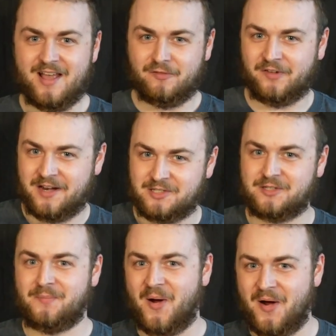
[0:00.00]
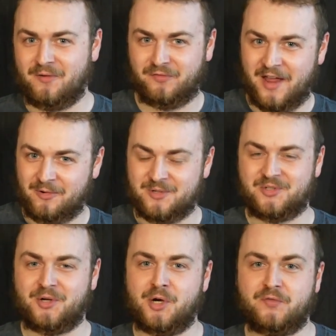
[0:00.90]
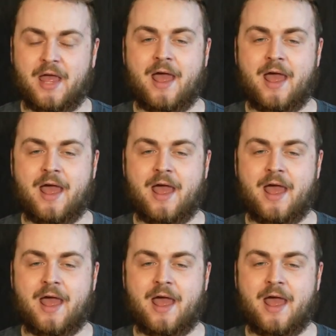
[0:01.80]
fight smart, fight reserved.